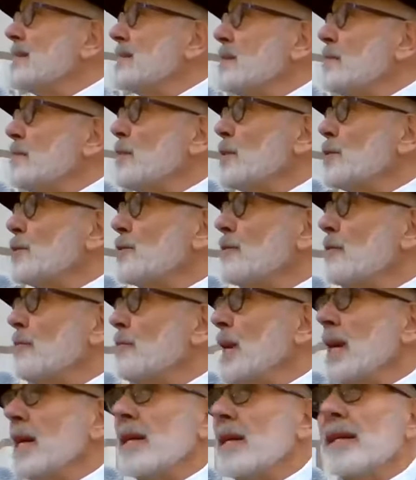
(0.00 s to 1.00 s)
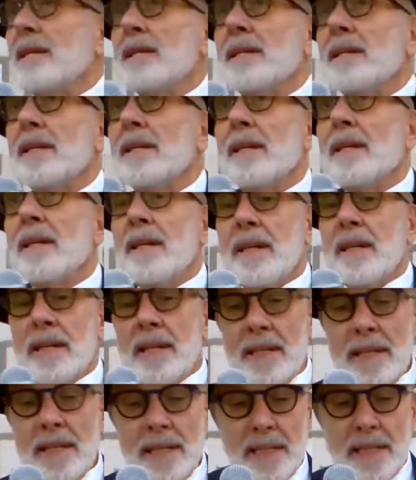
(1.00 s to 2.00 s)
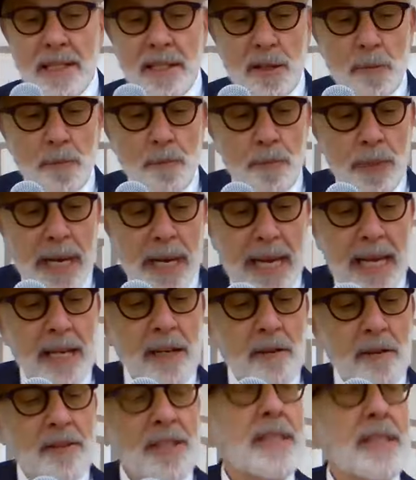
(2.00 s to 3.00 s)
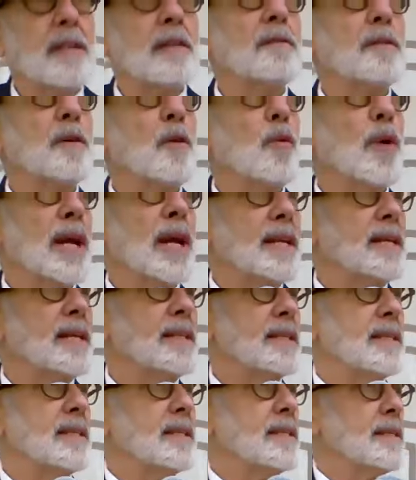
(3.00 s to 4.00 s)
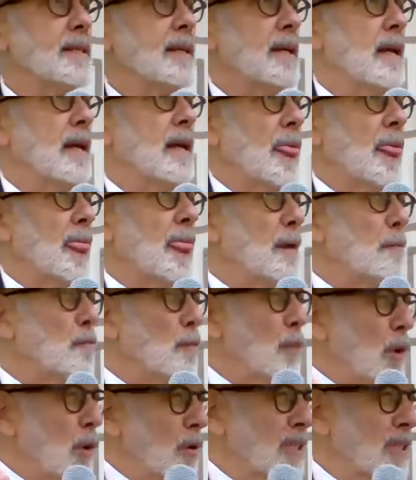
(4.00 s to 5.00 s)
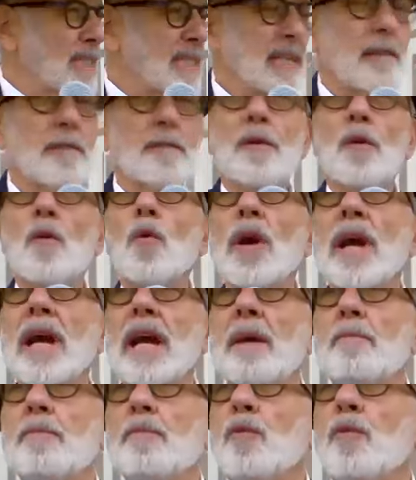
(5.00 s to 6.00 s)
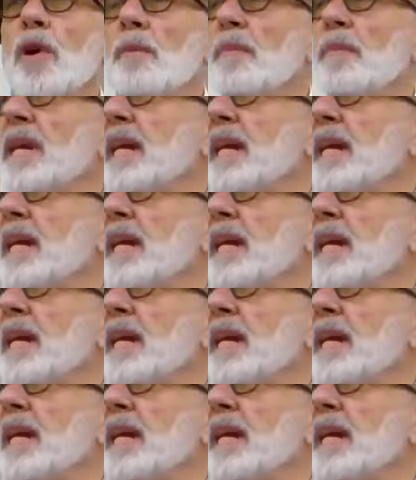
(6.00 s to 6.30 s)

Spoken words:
This is emotional pain. This is the pain of self-awareness. The more self-aware we